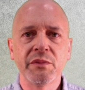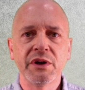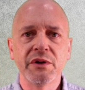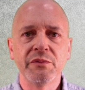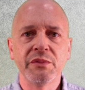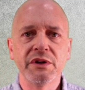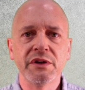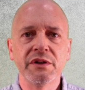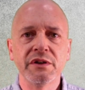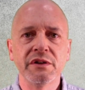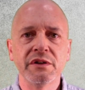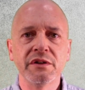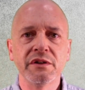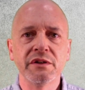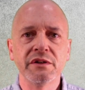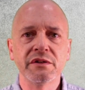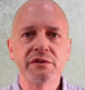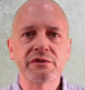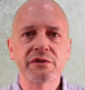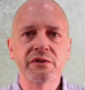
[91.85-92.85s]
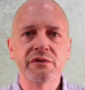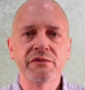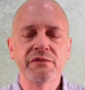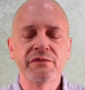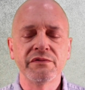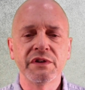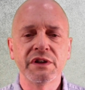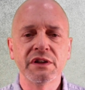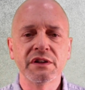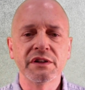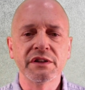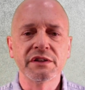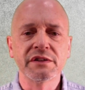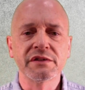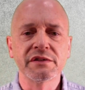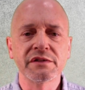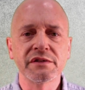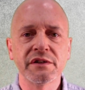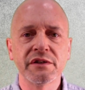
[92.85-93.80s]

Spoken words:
may be certain feelings